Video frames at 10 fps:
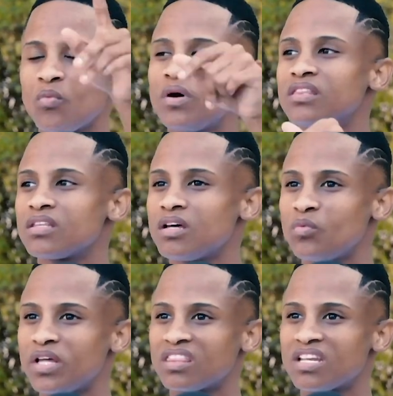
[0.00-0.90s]
with
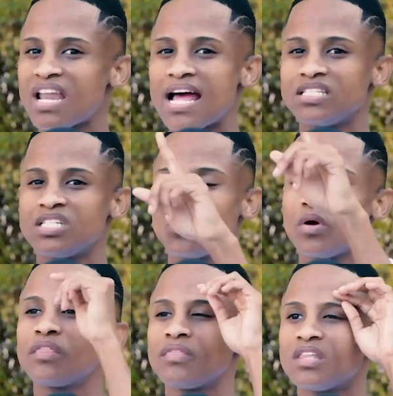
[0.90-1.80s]
Lati,
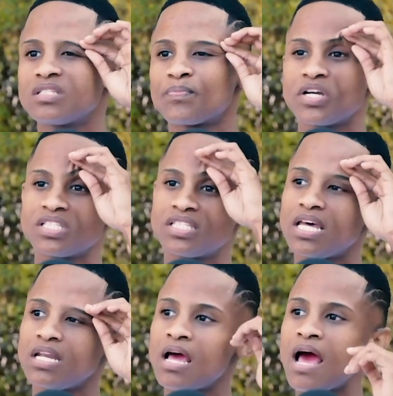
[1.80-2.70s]
with this
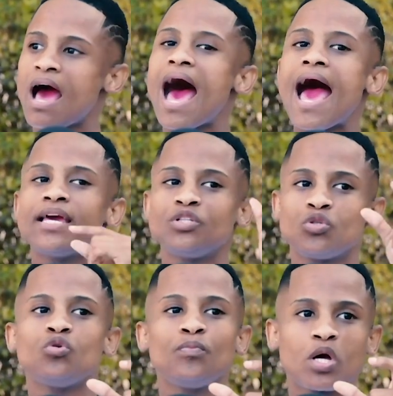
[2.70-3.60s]
person. I
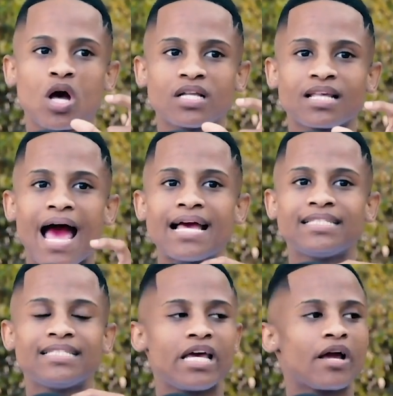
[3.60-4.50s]
do because I
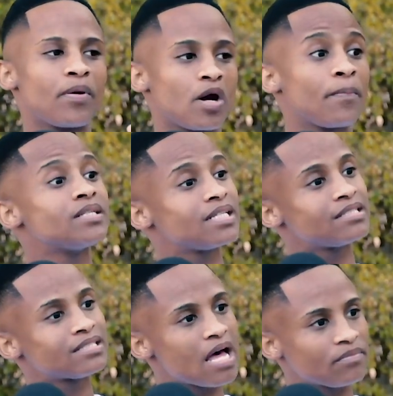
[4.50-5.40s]
see a purpose
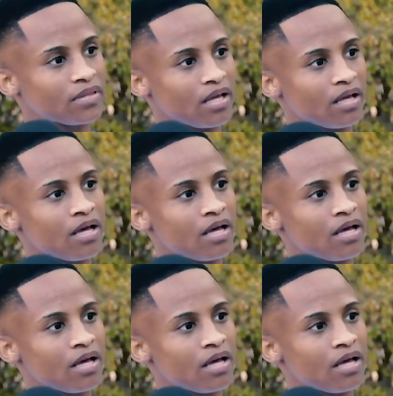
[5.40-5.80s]
in something.